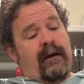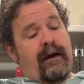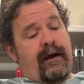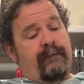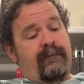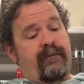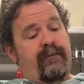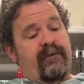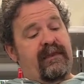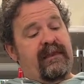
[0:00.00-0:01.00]
Um,
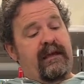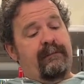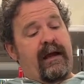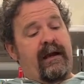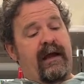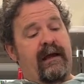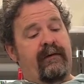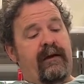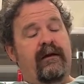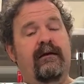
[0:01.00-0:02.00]
the thing about
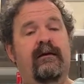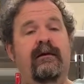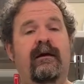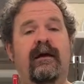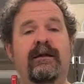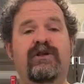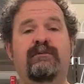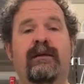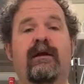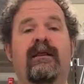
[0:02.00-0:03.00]
having an
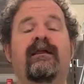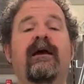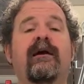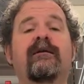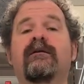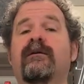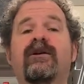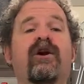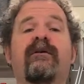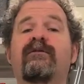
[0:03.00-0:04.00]
instrument like that, you
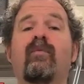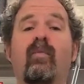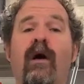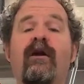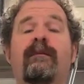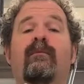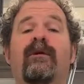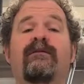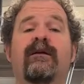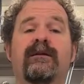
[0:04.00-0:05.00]
don't have to worry about what
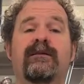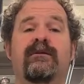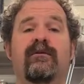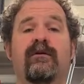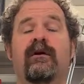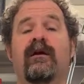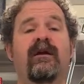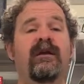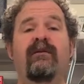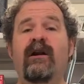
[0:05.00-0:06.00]
your fingers do.
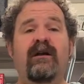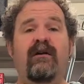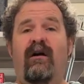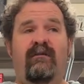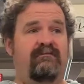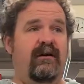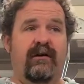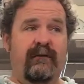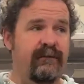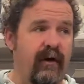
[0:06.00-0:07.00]
You've only got, I don't
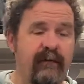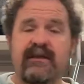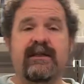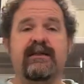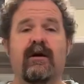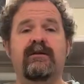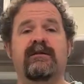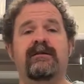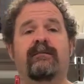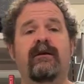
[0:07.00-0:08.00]
know, five or six notes or
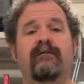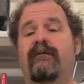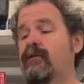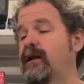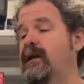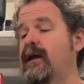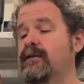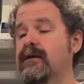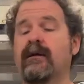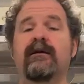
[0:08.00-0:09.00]
something, I've never really
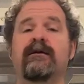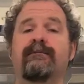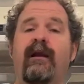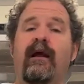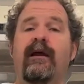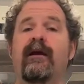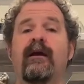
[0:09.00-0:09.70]
counted, to play.